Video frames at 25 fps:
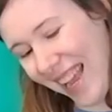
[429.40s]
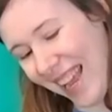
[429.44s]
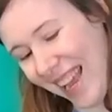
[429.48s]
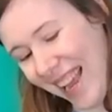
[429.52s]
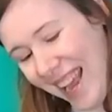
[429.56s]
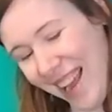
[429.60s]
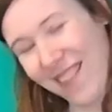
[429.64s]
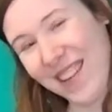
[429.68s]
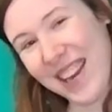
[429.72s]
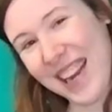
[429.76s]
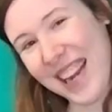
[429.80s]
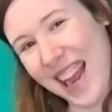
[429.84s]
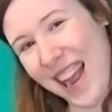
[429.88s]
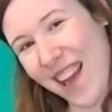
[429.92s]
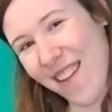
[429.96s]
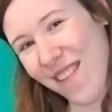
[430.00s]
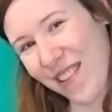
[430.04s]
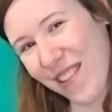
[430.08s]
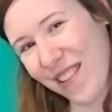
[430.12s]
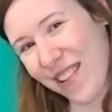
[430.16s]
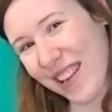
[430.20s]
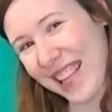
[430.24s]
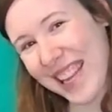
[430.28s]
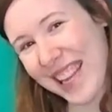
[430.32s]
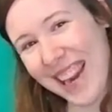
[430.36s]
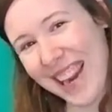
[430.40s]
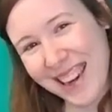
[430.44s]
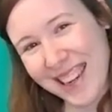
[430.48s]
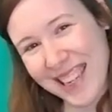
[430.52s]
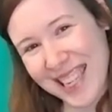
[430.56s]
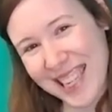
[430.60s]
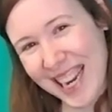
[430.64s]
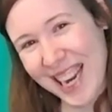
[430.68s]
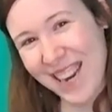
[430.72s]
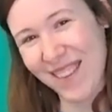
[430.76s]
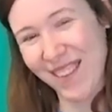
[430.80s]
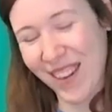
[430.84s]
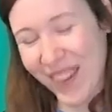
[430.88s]
I'm going to have a really hard
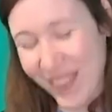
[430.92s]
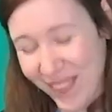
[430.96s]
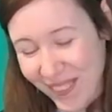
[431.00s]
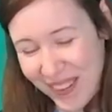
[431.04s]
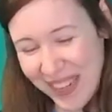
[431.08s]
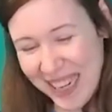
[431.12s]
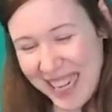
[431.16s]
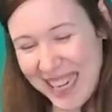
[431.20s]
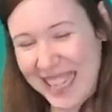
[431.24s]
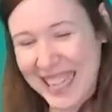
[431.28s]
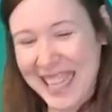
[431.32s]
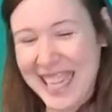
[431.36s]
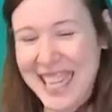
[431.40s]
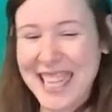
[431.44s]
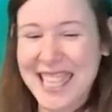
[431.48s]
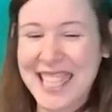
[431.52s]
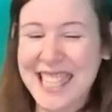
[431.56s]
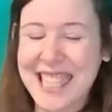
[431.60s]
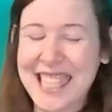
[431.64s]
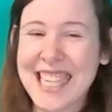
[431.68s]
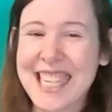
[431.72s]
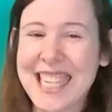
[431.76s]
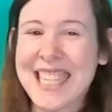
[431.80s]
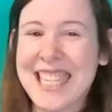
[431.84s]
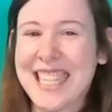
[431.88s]
time opening this.